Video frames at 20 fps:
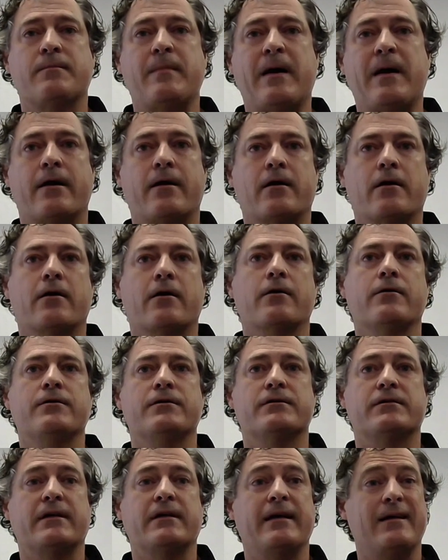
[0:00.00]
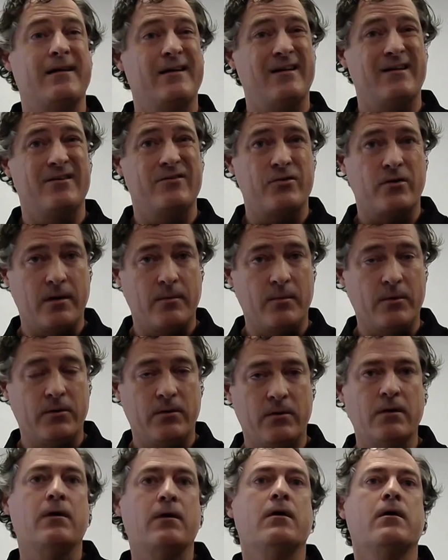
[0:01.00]
about her just getting in
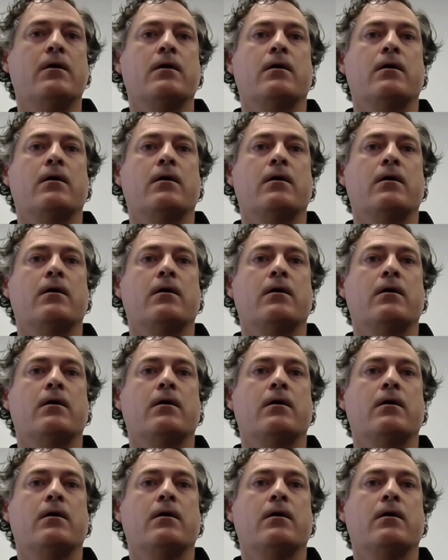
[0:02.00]
trouble,